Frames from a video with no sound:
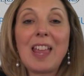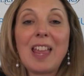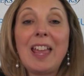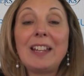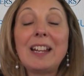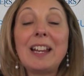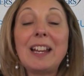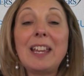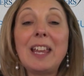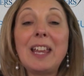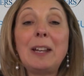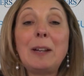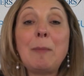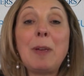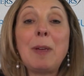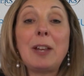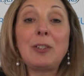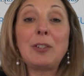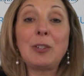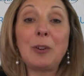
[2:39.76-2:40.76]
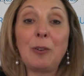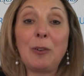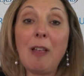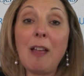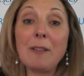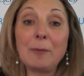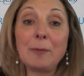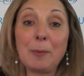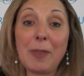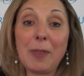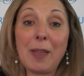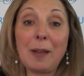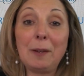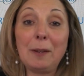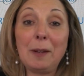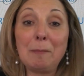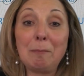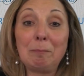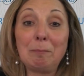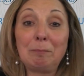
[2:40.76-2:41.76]
And I can't imagine our lives without
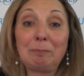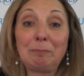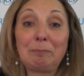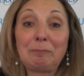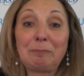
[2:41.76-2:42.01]
him.